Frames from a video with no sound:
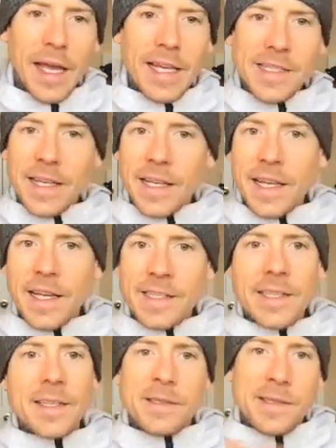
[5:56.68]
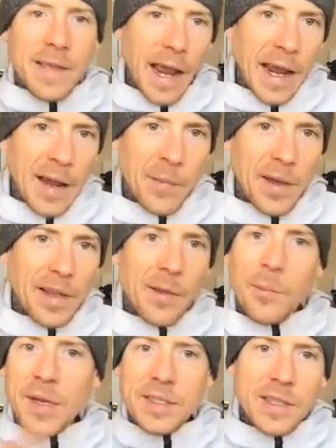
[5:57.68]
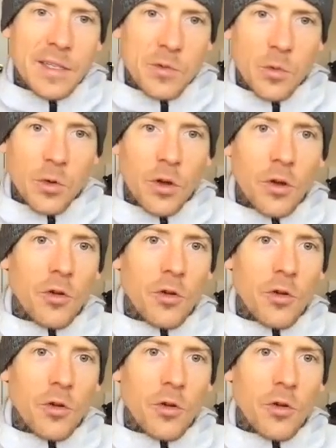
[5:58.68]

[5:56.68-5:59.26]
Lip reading: Is it the same in the business world,